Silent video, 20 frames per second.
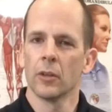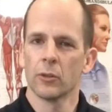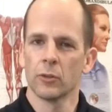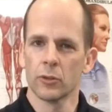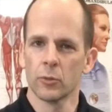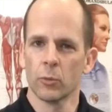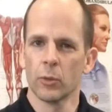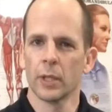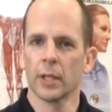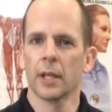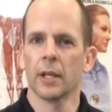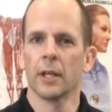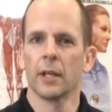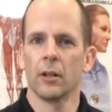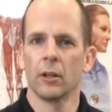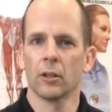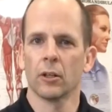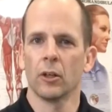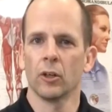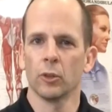There's one
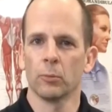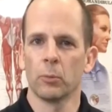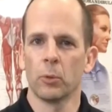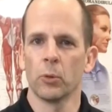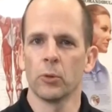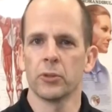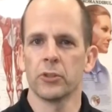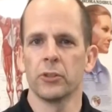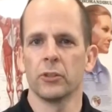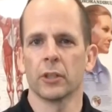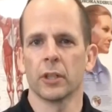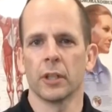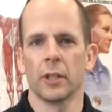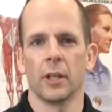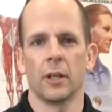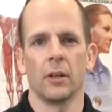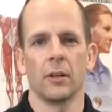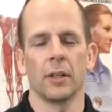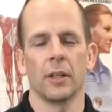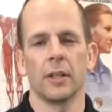canal called the posterior
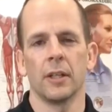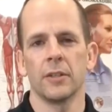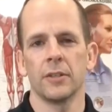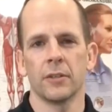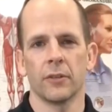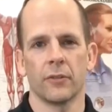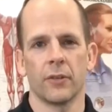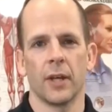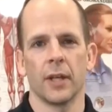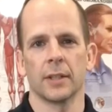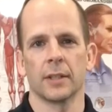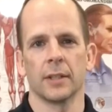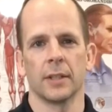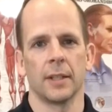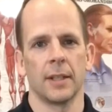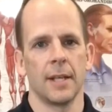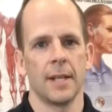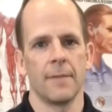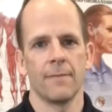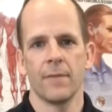canal, and it's
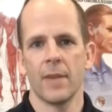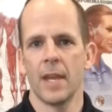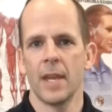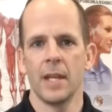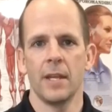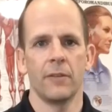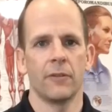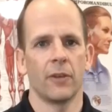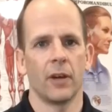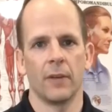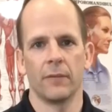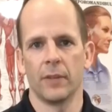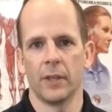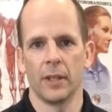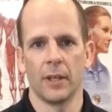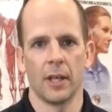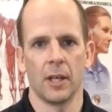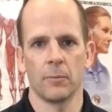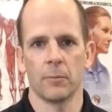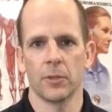affected 85 to
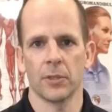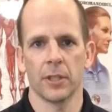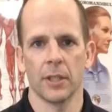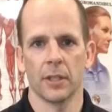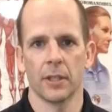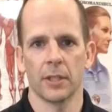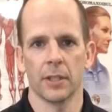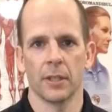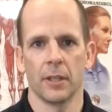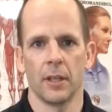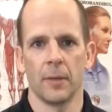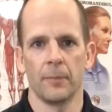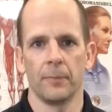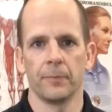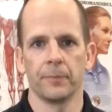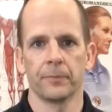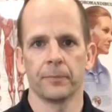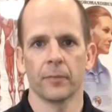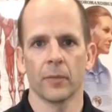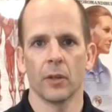90% of the time.
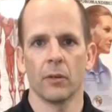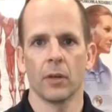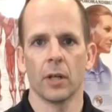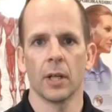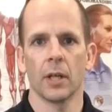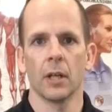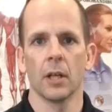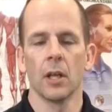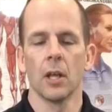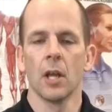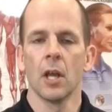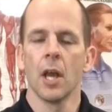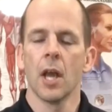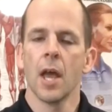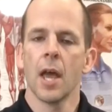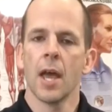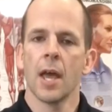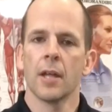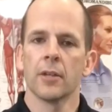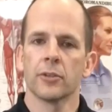All right,
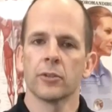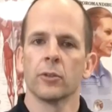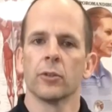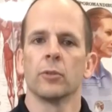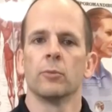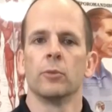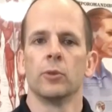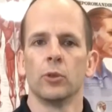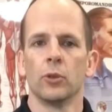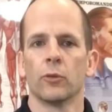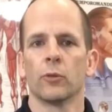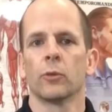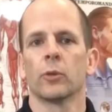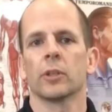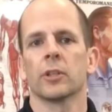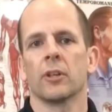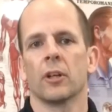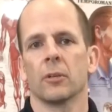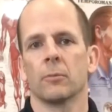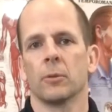and so the maneuver we're
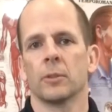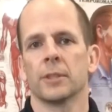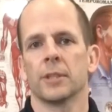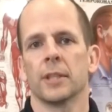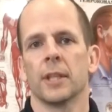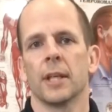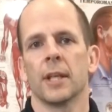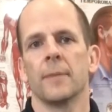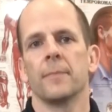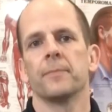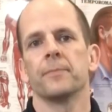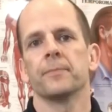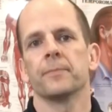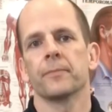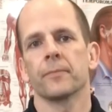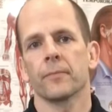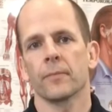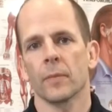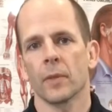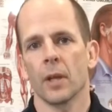going to talk about today
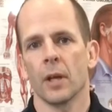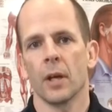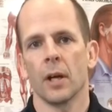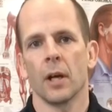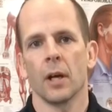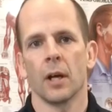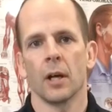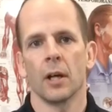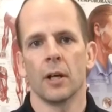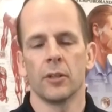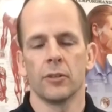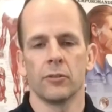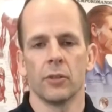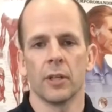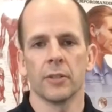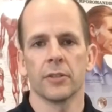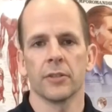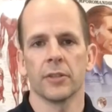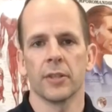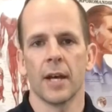
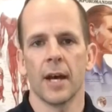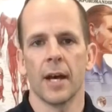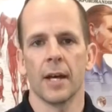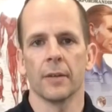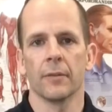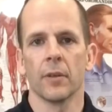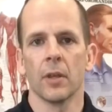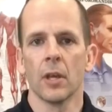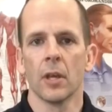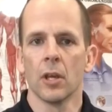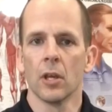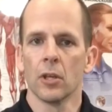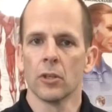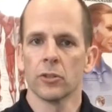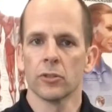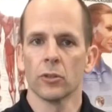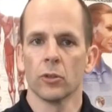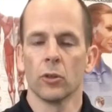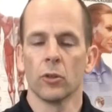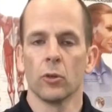addresses that.
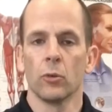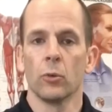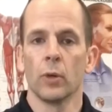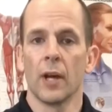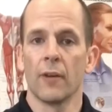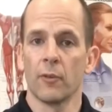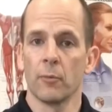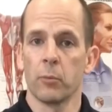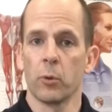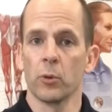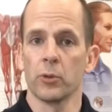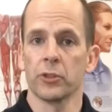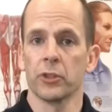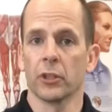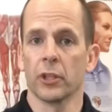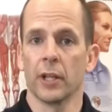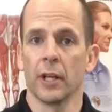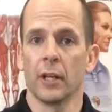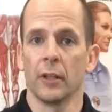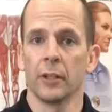So we have a
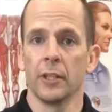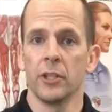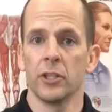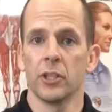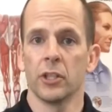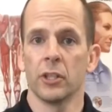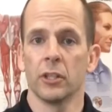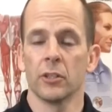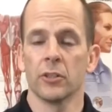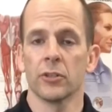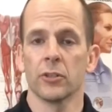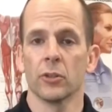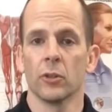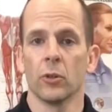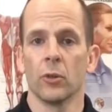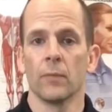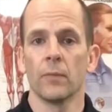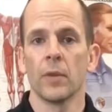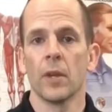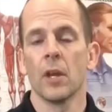posterior canal in each ear,
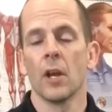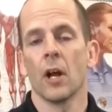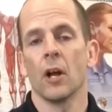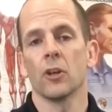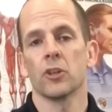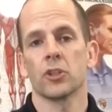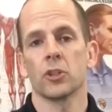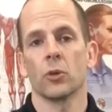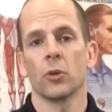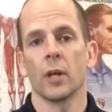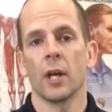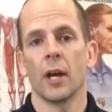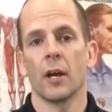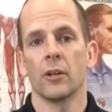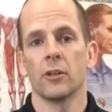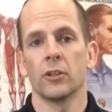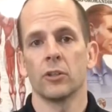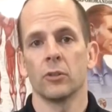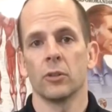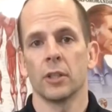so I'll show you
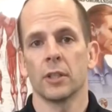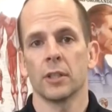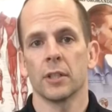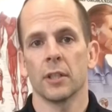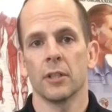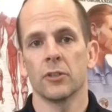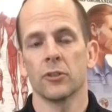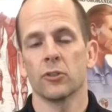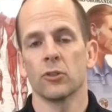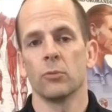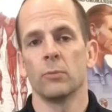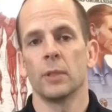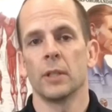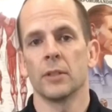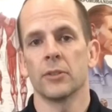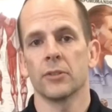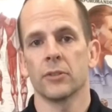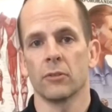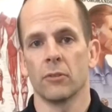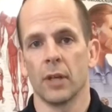how to do it, assuming
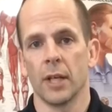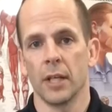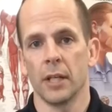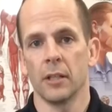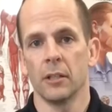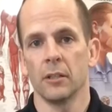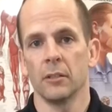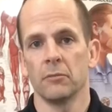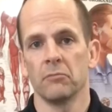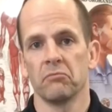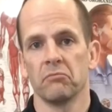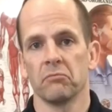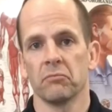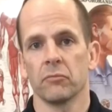it's the right ear.